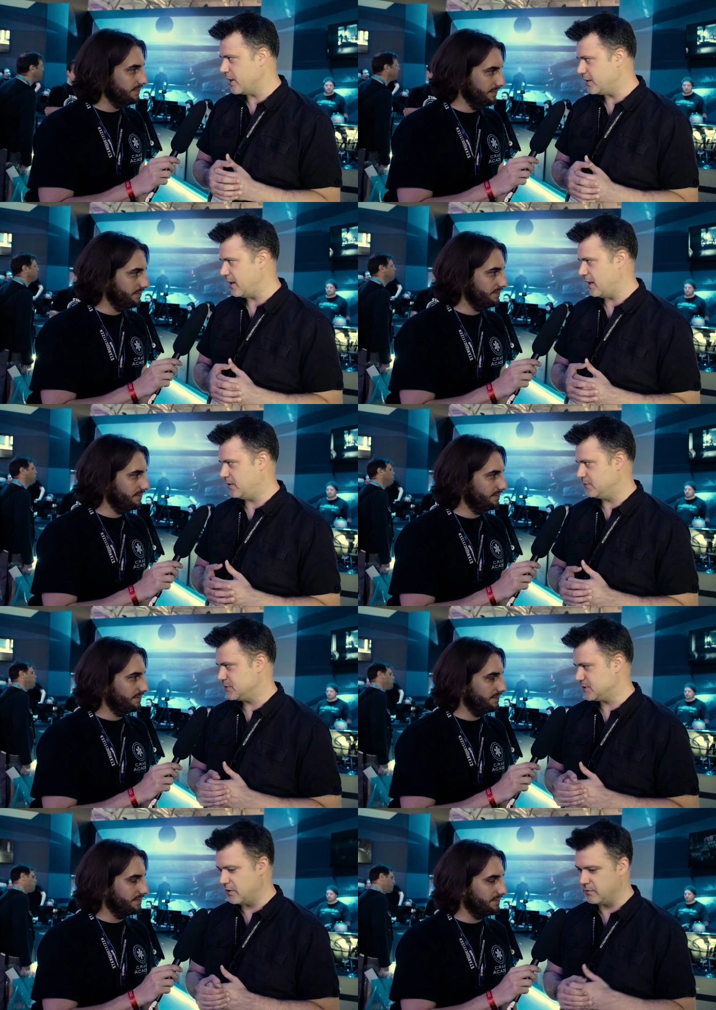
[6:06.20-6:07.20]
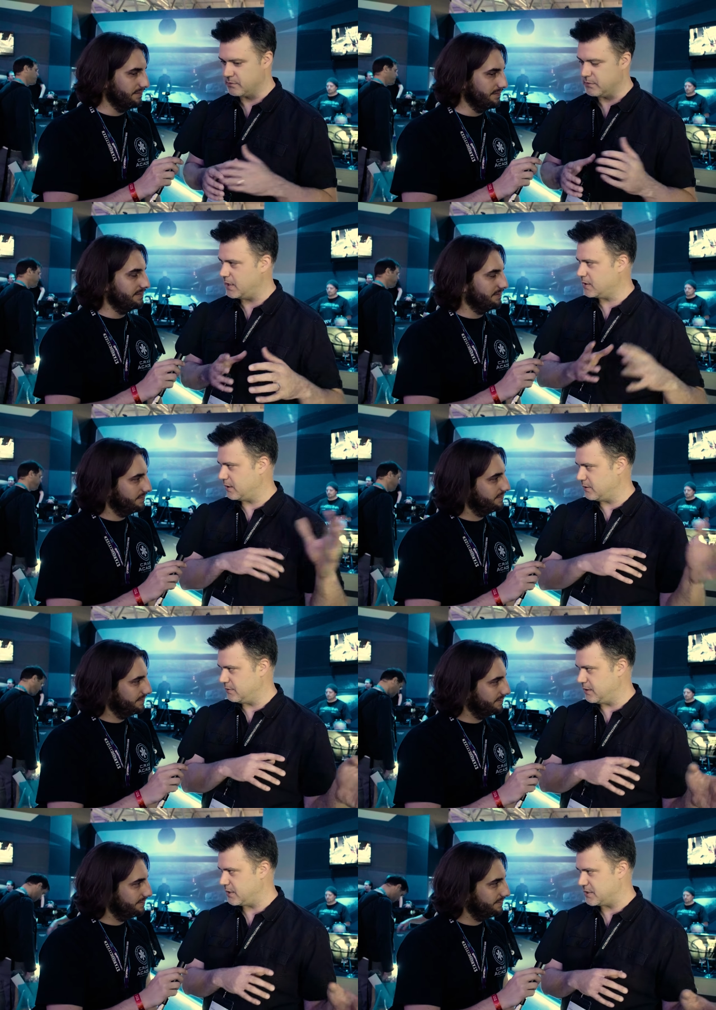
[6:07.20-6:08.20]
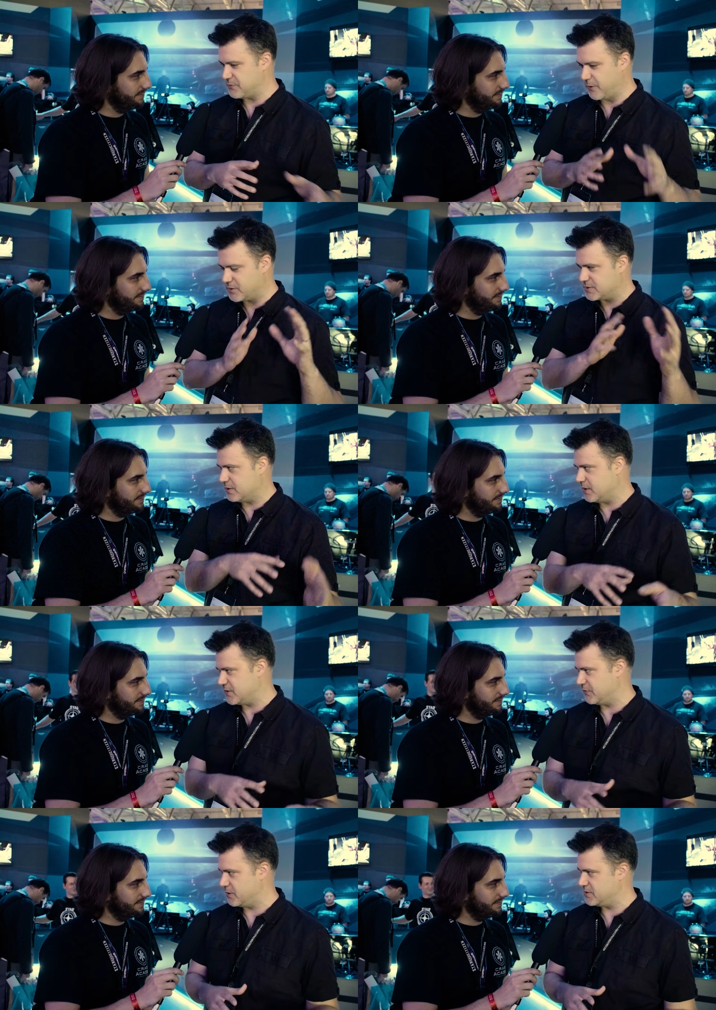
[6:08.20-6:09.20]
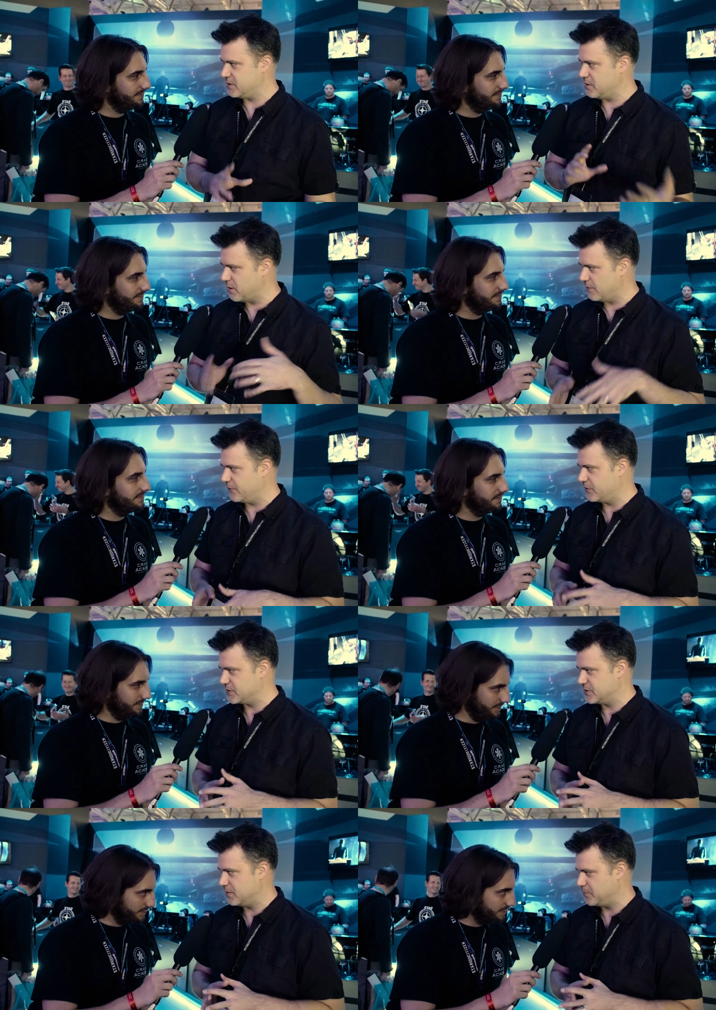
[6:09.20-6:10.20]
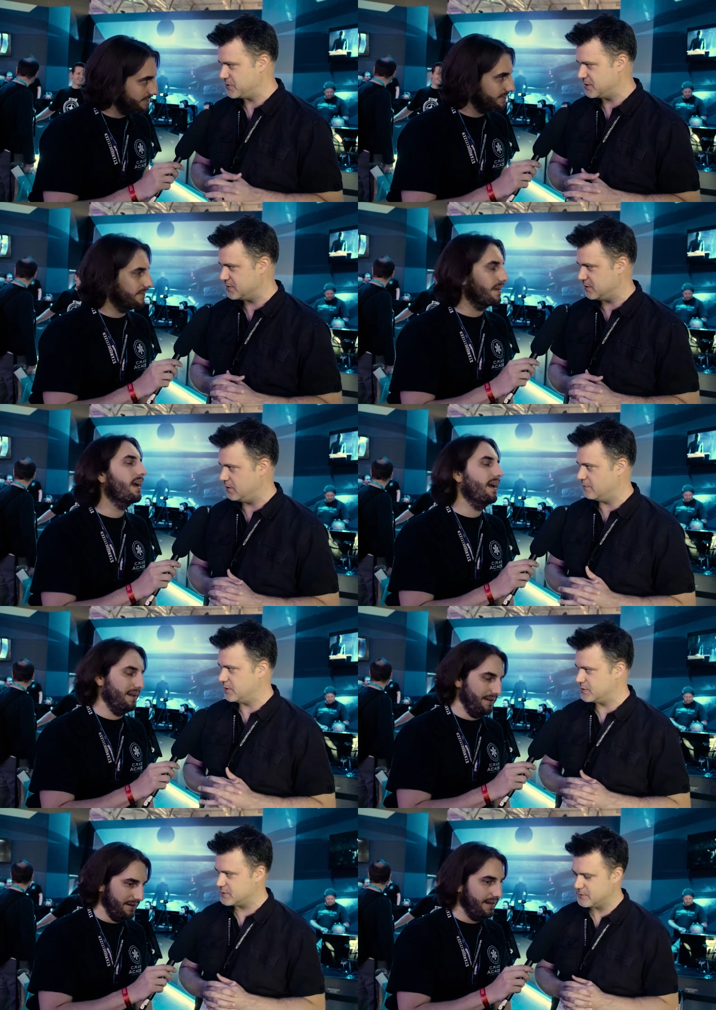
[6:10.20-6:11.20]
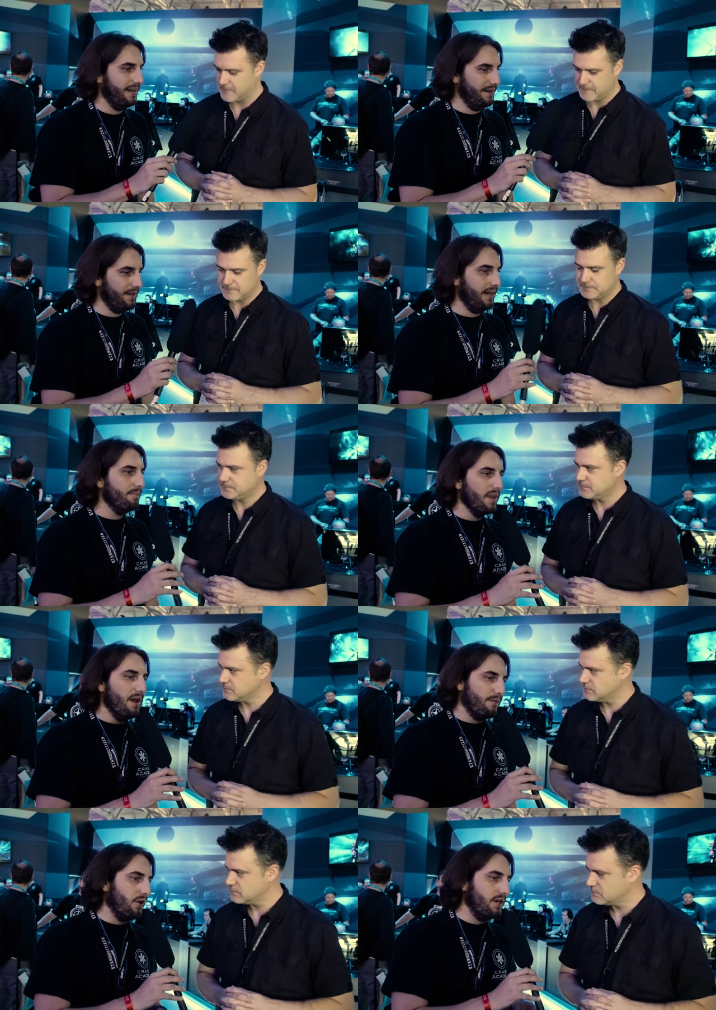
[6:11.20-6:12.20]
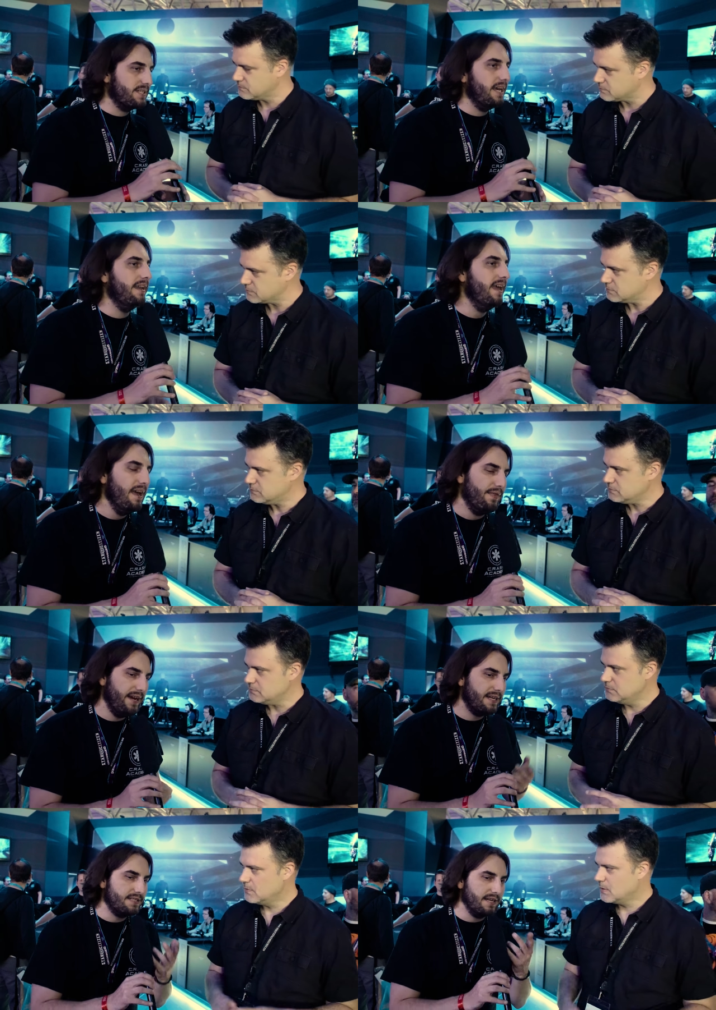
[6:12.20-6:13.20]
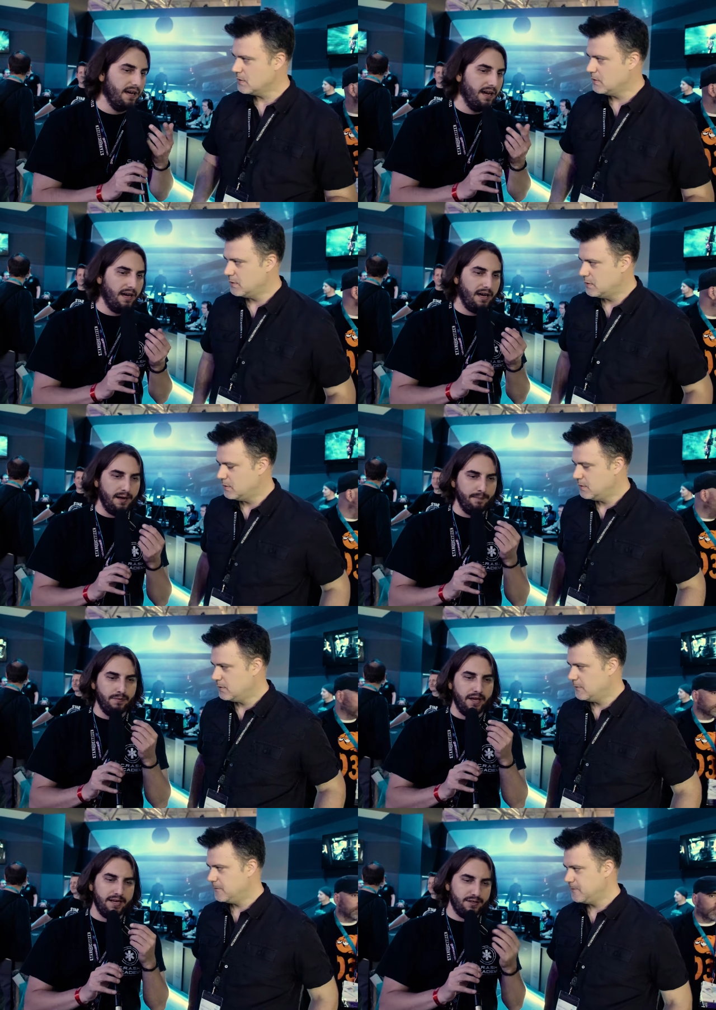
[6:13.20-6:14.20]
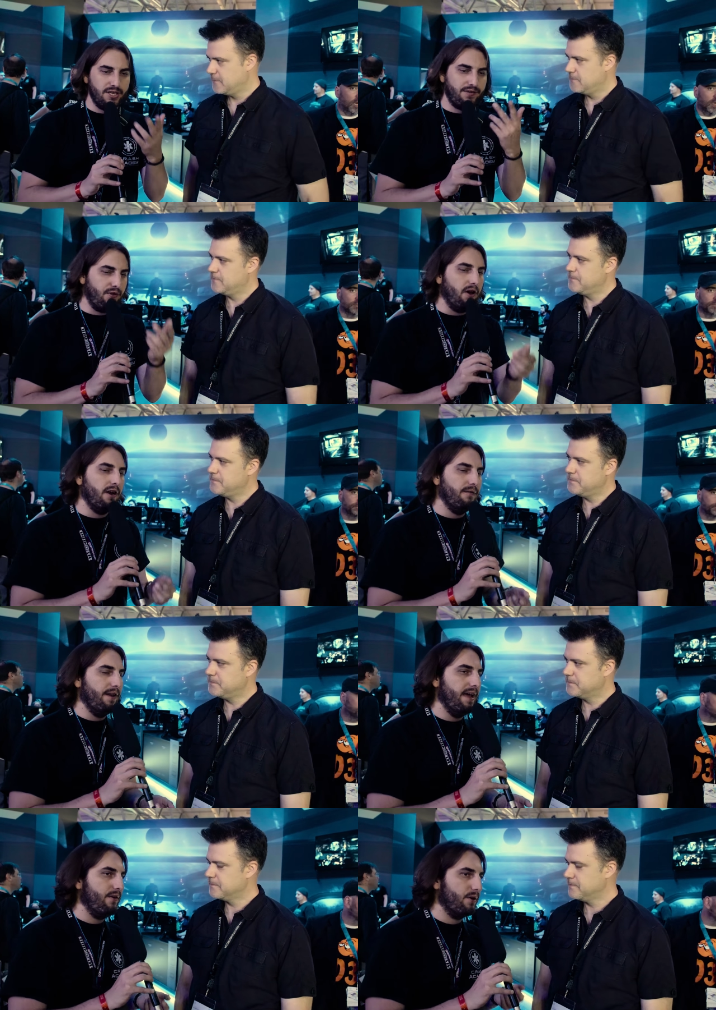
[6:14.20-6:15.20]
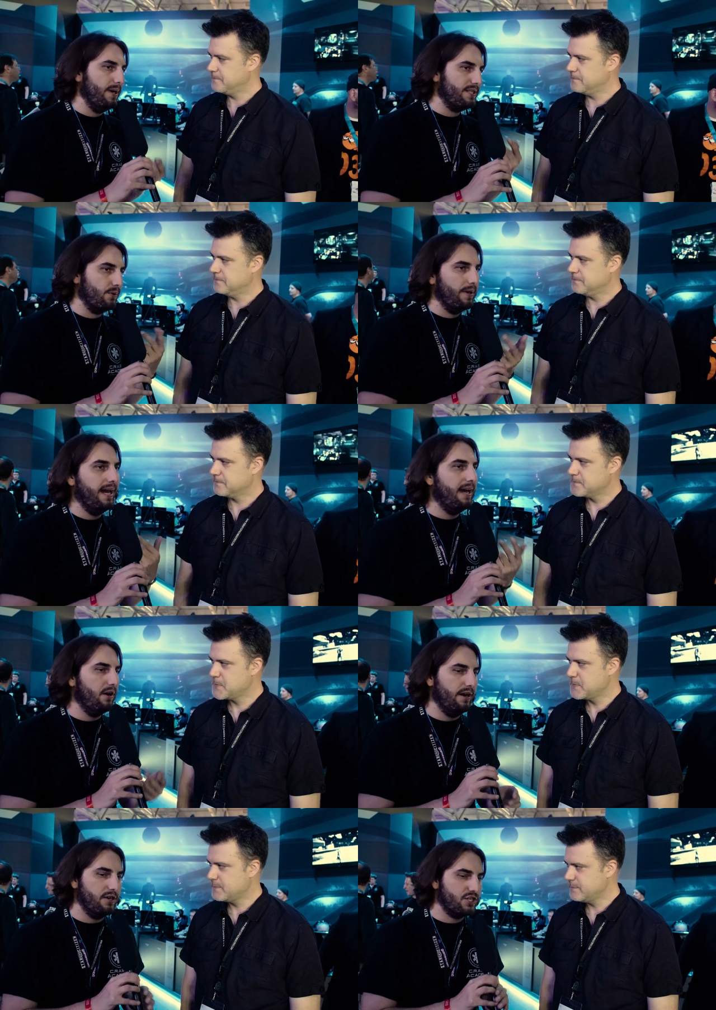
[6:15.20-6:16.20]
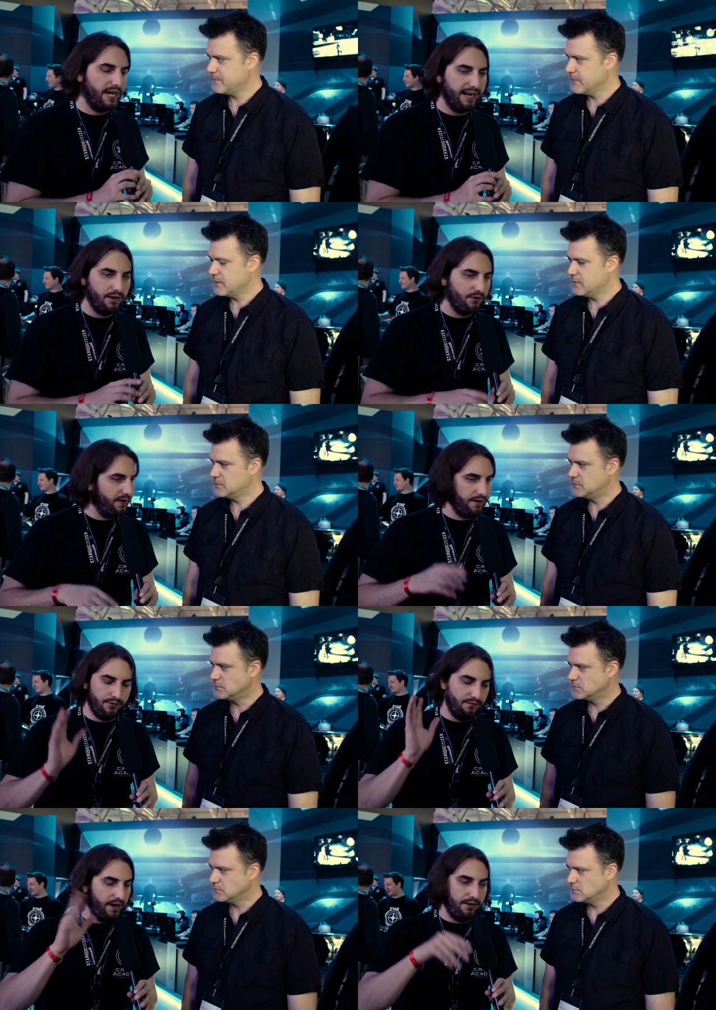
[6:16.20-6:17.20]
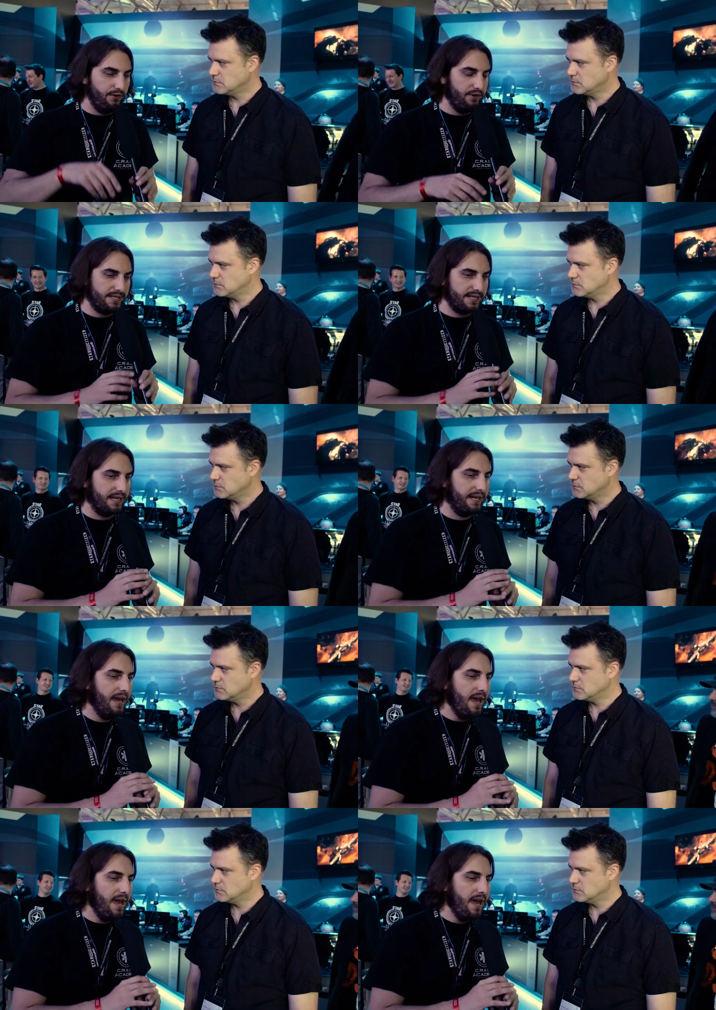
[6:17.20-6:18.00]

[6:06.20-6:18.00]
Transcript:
Speaker 1: right now. So Nick Nick is focused on S forty-two. I'm focused on Persistent Universe. Yeah,
Speaker 2: of course. And there's uh, um, I just thought of another question we had on our channel very recently.